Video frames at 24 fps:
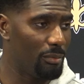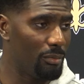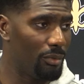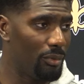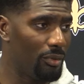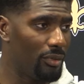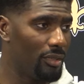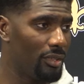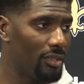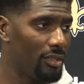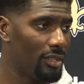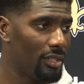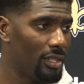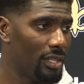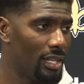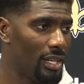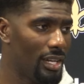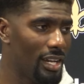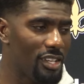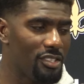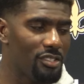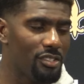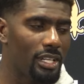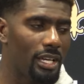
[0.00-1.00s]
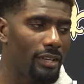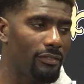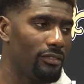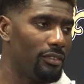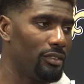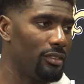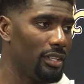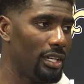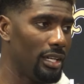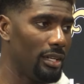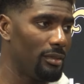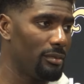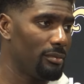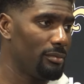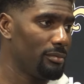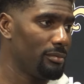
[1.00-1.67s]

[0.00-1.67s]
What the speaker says: more, I shouldn't have to do that